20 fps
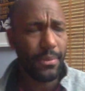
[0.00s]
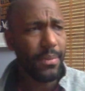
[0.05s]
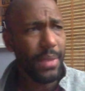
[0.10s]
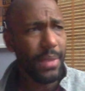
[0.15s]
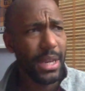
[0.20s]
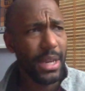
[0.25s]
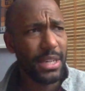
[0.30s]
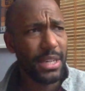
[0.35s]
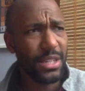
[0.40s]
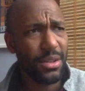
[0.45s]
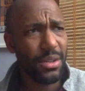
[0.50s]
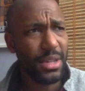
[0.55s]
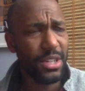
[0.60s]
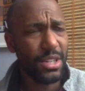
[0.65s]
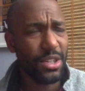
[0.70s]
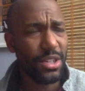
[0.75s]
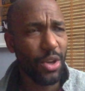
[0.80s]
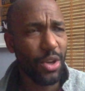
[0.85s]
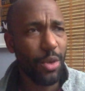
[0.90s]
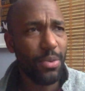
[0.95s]
And so
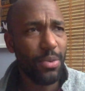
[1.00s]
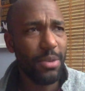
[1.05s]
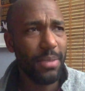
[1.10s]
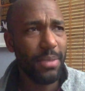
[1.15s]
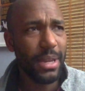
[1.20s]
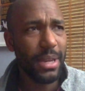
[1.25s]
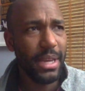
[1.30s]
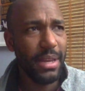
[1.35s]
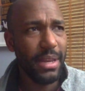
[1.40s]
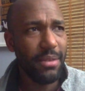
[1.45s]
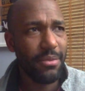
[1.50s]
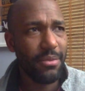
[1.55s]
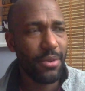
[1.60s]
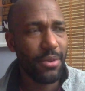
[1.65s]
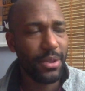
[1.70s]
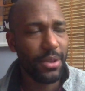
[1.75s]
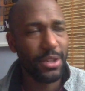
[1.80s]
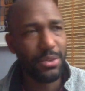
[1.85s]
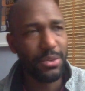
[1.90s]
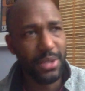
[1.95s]
there's hope to believe,
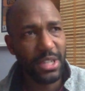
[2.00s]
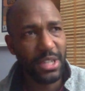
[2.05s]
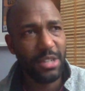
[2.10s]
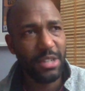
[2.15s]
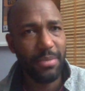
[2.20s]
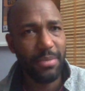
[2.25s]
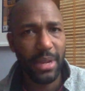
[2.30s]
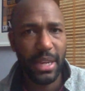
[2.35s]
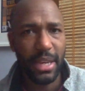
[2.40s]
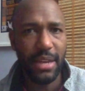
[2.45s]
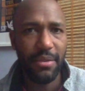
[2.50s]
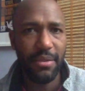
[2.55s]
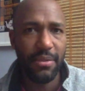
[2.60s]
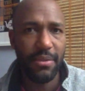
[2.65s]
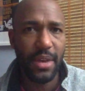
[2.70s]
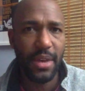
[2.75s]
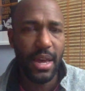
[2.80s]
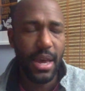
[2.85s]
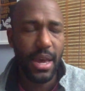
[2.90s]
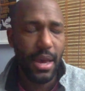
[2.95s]
or there's reason to believe,
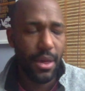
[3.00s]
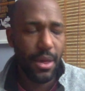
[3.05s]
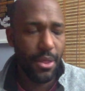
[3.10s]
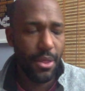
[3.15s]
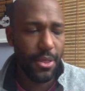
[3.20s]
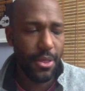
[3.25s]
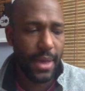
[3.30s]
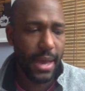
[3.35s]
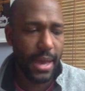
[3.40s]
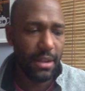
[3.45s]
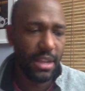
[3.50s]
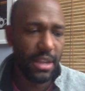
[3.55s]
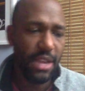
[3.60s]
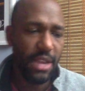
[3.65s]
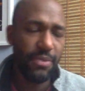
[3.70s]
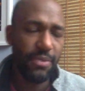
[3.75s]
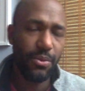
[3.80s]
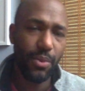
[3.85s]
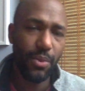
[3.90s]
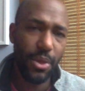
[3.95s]
that
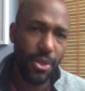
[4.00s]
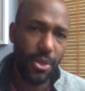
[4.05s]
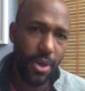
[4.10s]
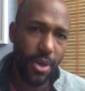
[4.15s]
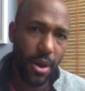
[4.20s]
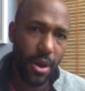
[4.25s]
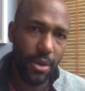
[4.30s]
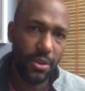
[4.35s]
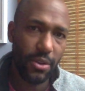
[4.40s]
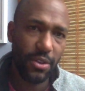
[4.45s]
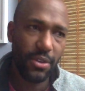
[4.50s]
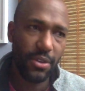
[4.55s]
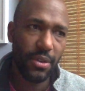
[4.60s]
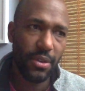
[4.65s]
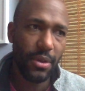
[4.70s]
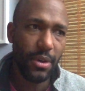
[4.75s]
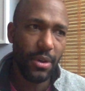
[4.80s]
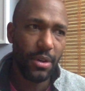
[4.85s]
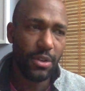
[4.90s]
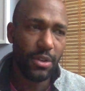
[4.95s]
even without
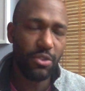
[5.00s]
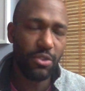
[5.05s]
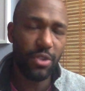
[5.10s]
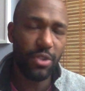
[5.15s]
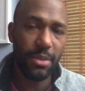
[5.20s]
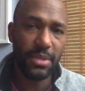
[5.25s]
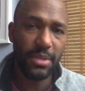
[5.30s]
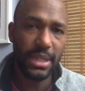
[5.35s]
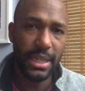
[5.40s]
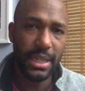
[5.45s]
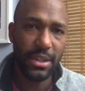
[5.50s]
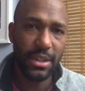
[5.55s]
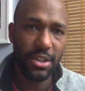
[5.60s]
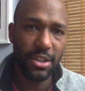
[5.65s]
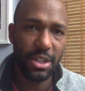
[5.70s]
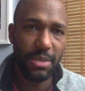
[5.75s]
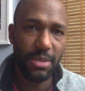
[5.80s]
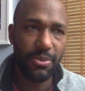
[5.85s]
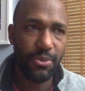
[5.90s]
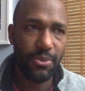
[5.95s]
Trump's
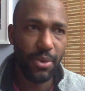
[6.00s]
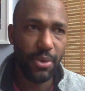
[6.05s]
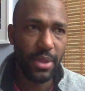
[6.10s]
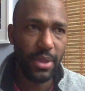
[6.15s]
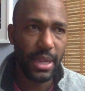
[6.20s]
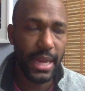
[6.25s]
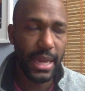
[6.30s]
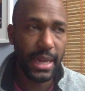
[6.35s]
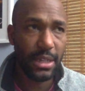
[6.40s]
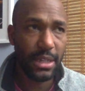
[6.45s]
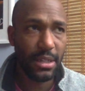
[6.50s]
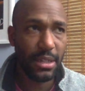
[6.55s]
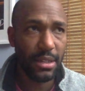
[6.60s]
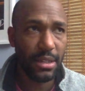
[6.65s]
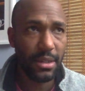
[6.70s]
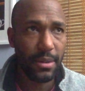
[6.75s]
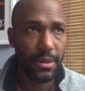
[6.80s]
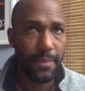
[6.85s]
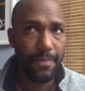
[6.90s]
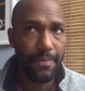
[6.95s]
leadership for the
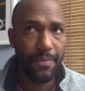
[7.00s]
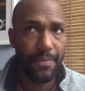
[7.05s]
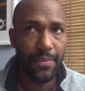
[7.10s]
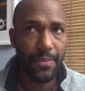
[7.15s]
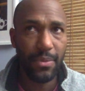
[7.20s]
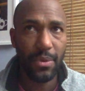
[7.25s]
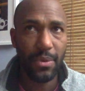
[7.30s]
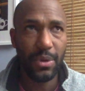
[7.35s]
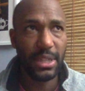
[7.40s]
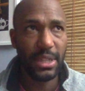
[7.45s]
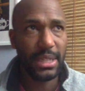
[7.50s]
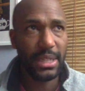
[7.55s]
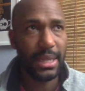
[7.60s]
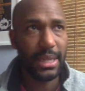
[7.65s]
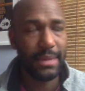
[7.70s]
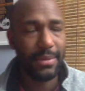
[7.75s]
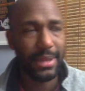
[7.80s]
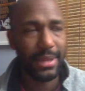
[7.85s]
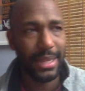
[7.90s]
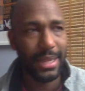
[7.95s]
next,
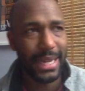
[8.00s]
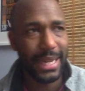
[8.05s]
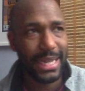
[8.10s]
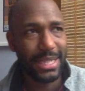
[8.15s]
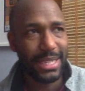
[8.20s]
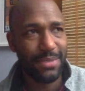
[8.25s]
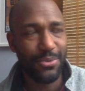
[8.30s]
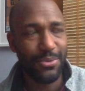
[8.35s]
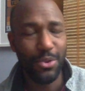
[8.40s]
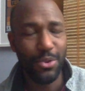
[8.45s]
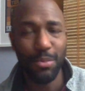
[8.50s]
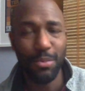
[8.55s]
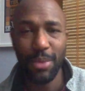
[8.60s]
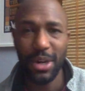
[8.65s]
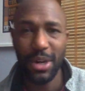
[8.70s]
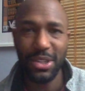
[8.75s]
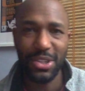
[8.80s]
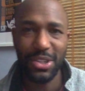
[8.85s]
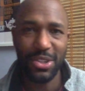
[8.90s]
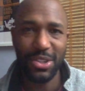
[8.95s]
the next few
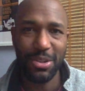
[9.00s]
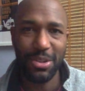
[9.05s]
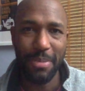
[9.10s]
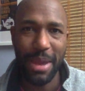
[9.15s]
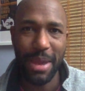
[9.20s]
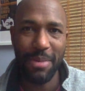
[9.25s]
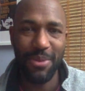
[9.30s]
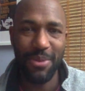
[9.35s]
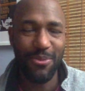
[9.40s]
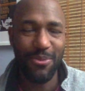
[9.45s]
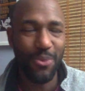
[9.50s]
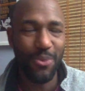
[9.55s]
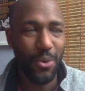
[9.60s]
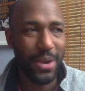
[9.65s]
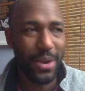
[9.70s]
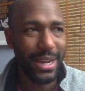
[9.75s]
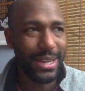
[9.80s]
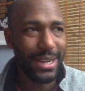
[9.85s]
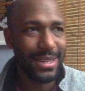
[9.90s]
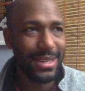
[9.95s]
months to maybe
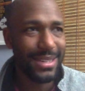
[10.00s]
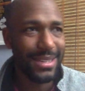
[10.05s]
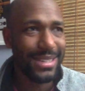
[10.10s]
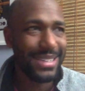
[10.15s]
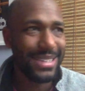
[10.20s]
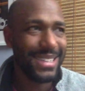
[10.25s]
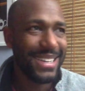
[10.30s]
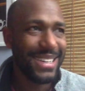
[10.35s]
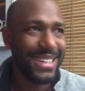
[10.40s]
4 years,